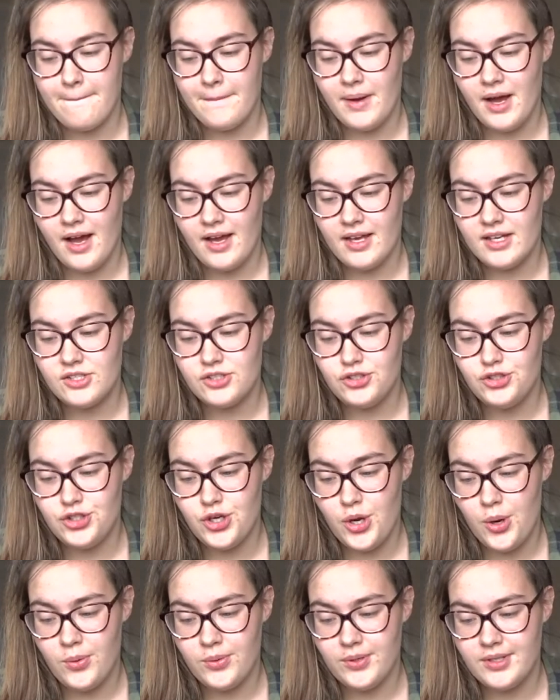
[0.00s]
by
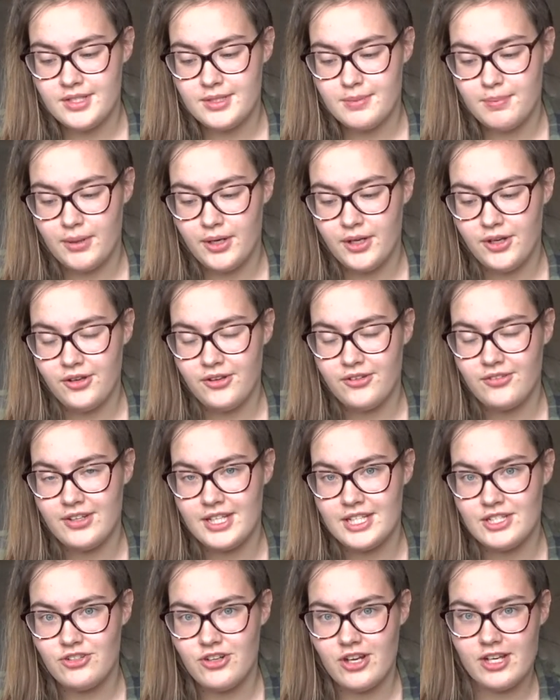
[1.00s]
Jonas Blue
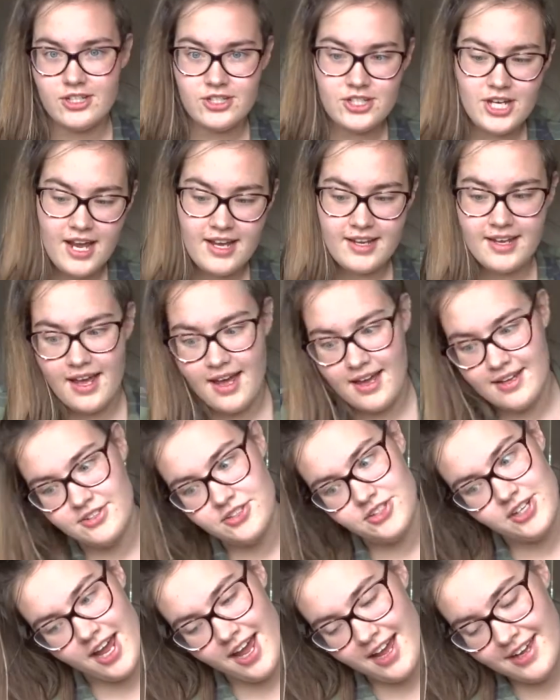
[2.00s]
featuring Jack
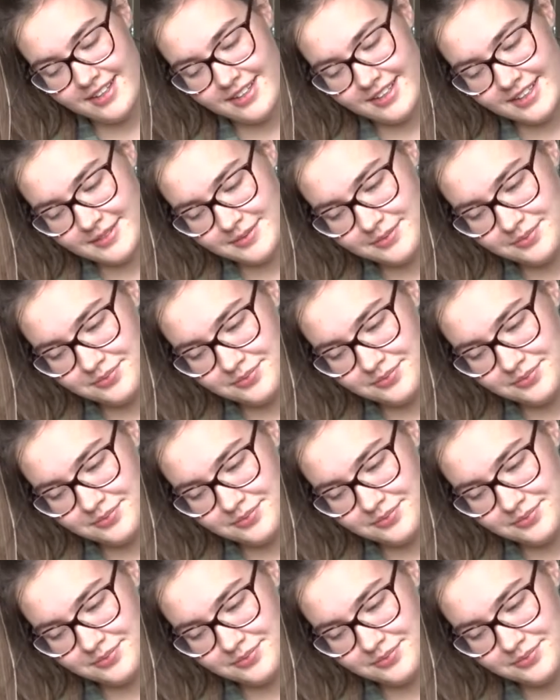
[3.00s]
and Jack.